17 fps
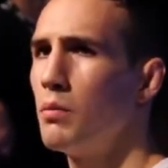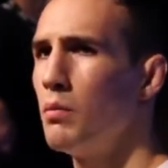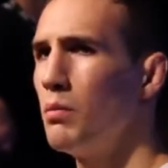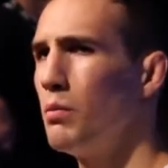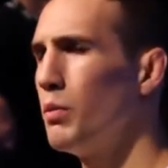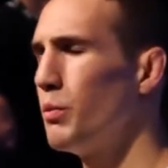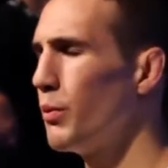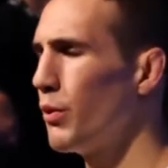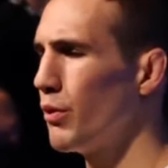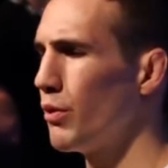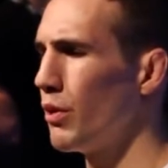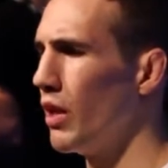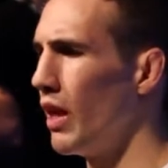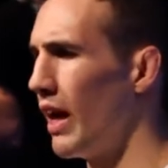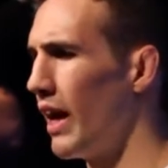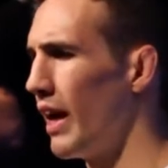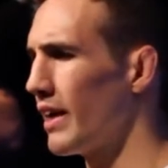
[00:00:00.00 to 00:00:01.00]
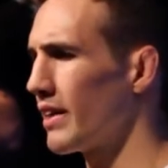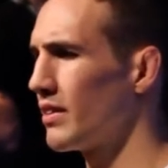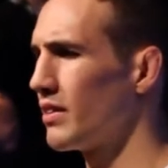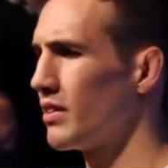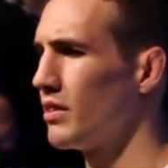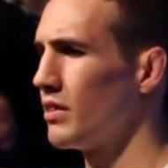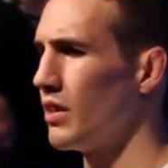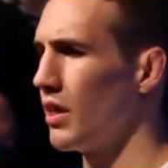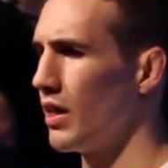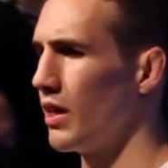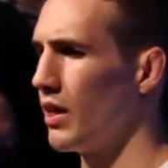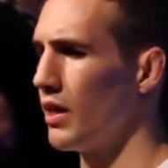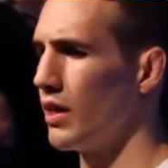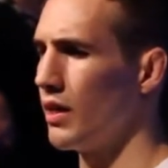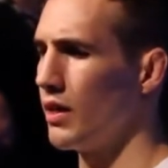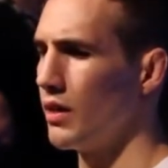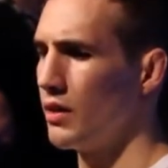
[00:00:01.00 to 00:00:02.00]
Be more relaxed,
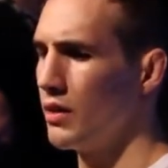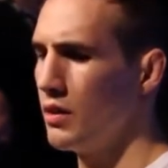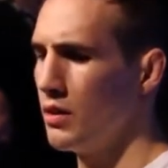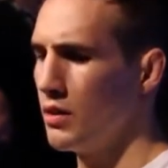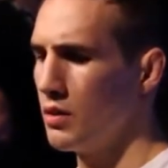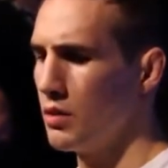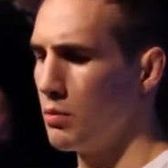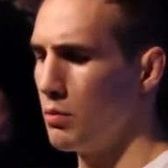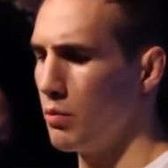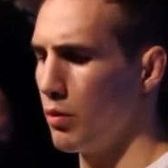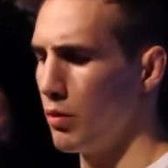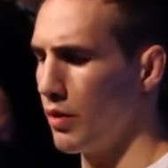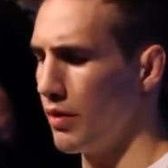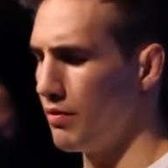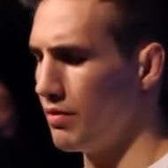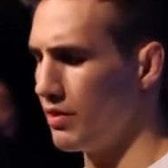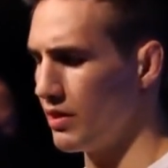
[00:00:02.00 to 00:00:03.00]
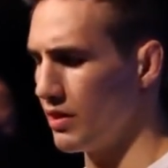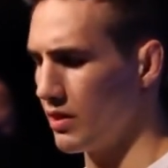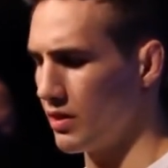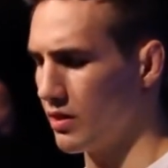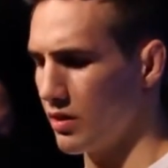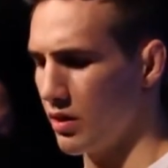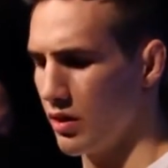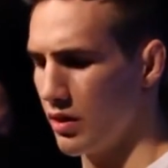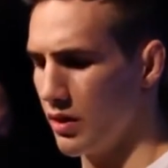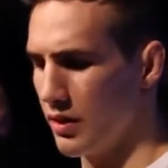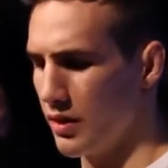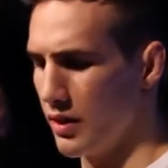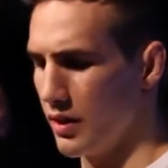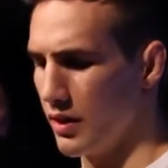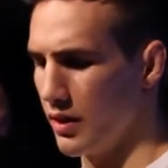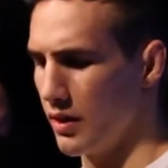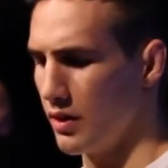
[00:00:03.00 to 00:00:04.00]
more emphasis on
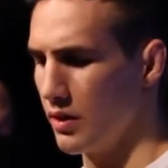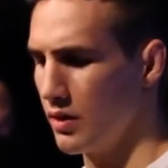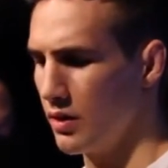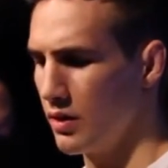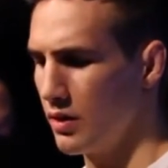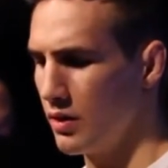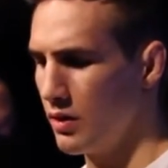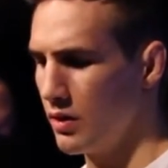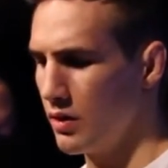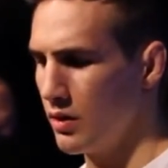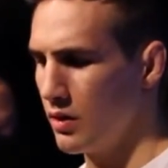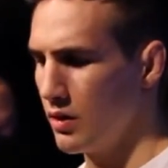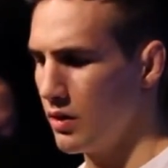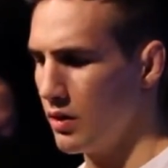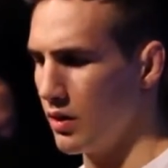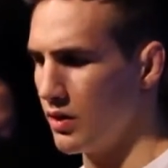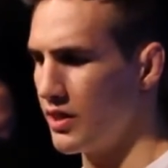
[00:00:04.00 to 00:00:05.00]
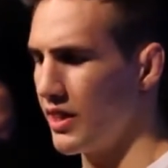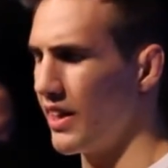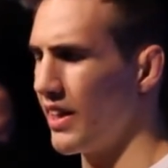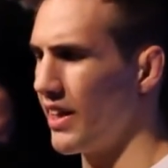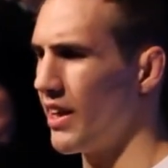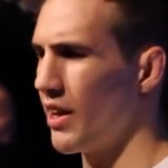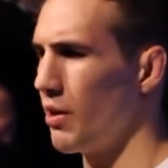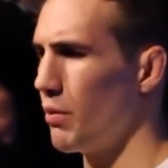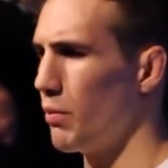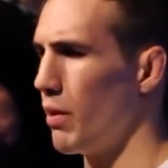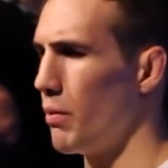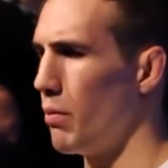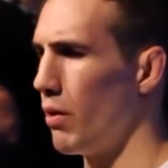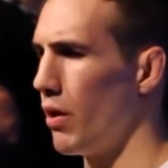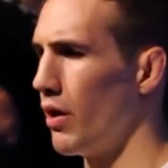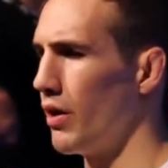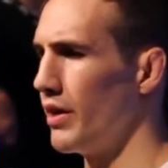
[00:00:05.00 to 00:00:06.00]
taking care of my
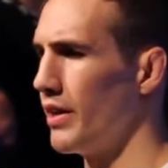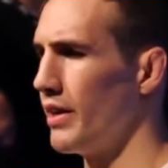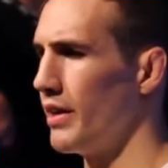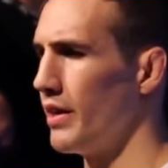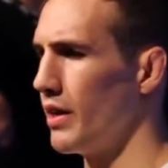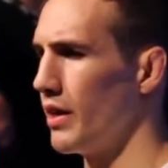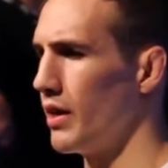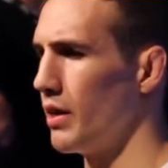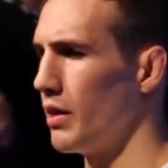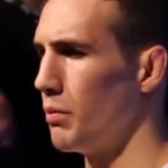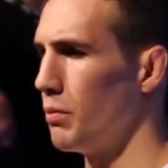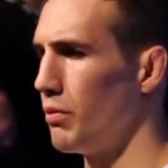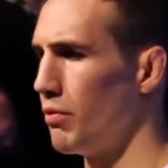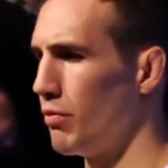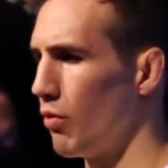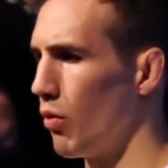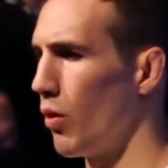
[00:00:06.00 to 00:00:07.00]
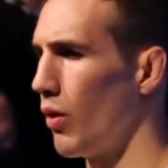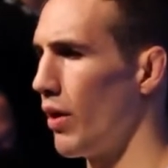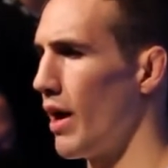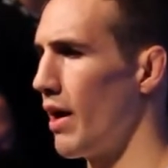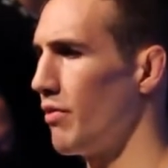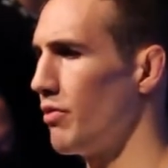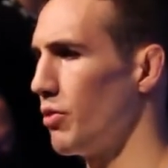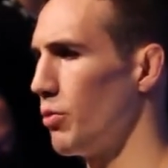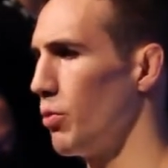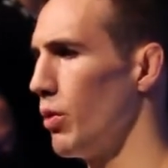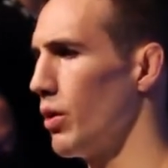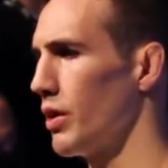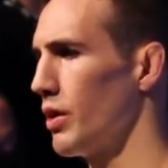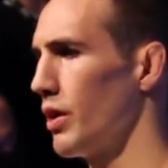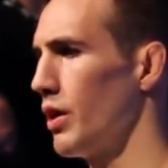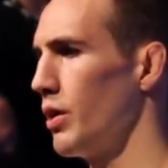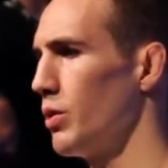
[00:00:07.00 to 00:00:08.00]
body before and after
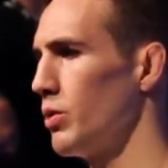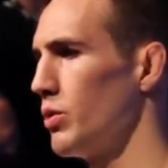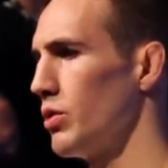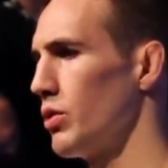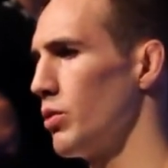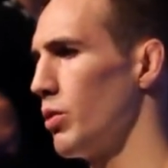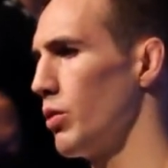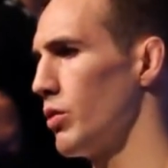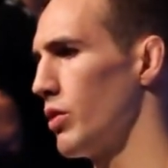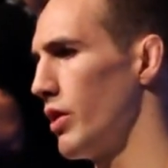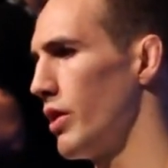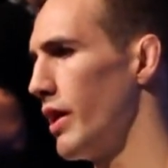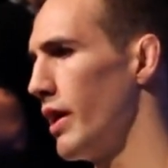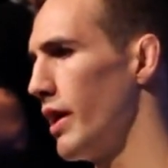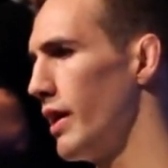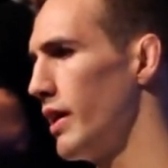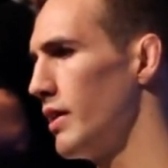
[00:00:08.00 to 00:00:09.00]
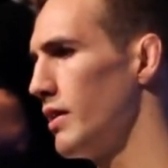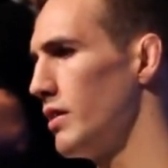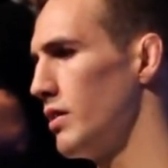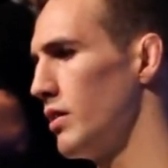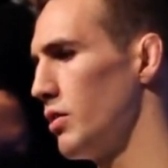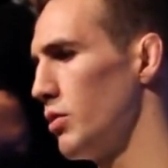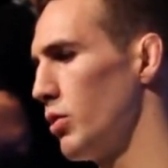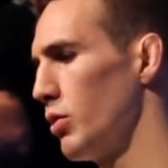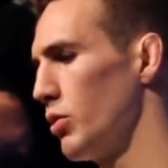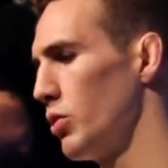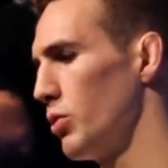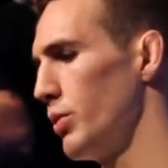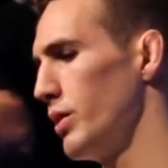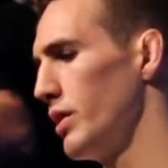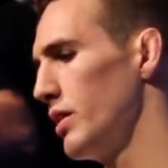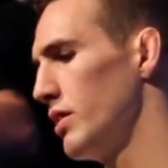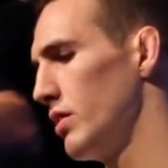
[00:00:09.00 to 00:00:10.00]
workouts, throughout the days and throughout the
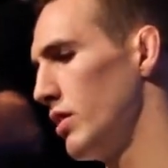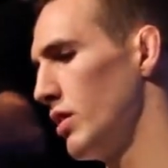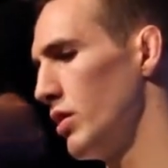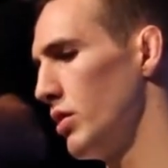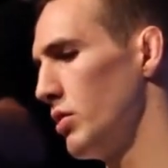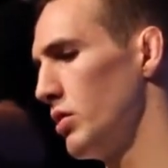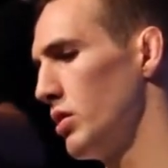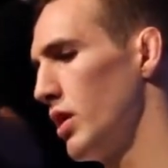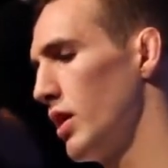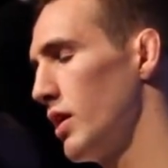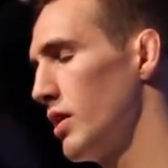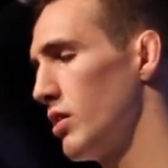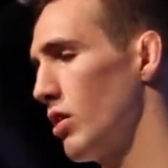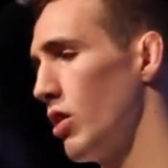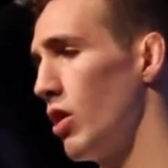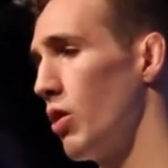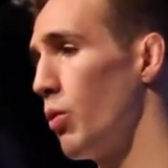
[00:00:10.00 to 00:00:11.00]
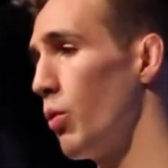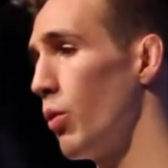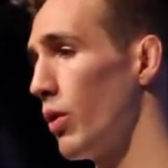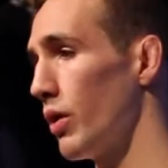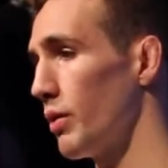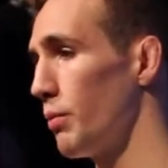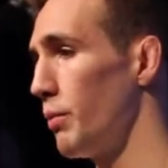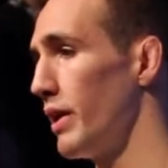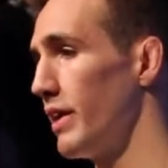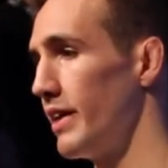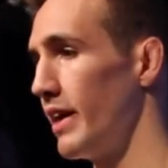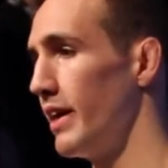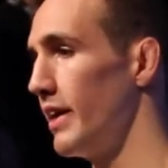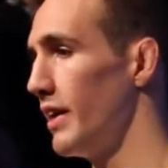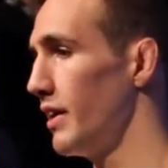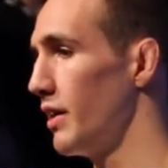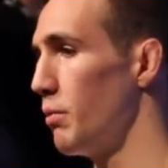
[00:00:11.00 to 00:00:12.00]
weeks. You know, it's a lot of work
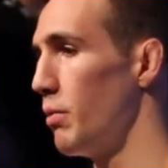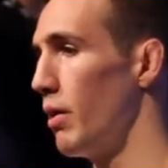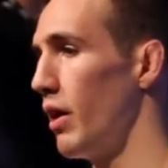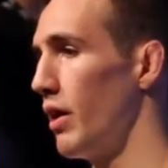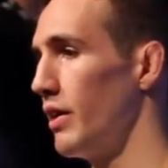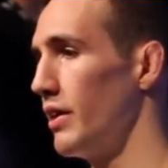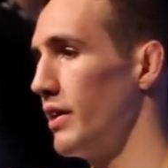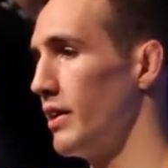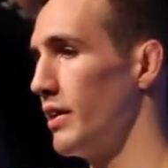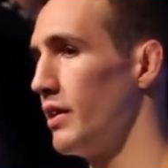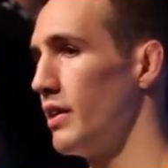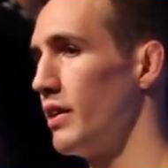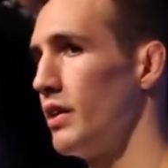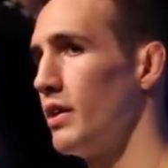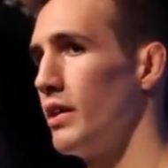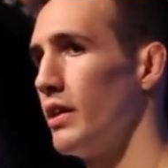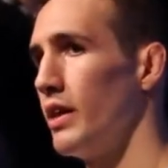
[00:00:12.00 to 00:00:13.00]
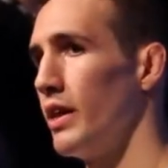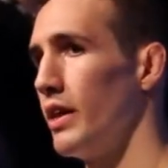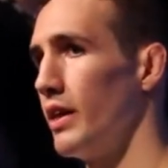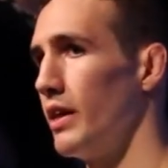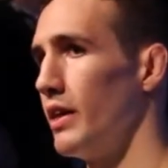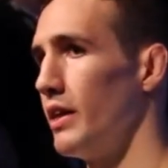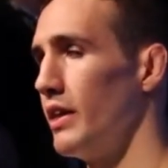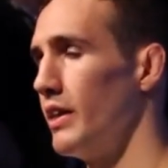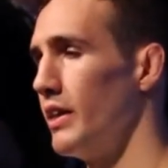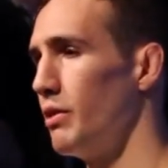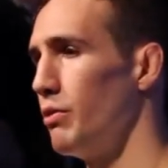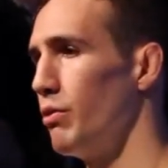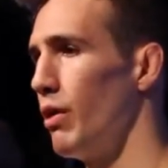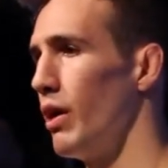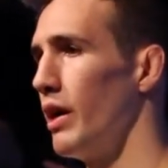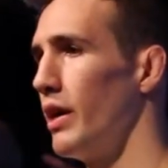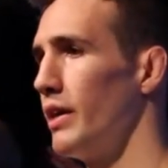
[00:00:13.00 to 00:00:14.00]
maintaining the body and eating
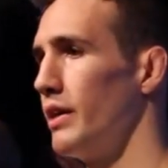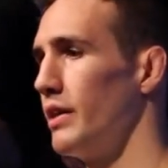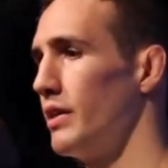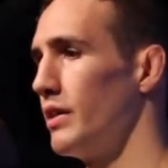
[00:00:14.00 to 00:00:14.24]
right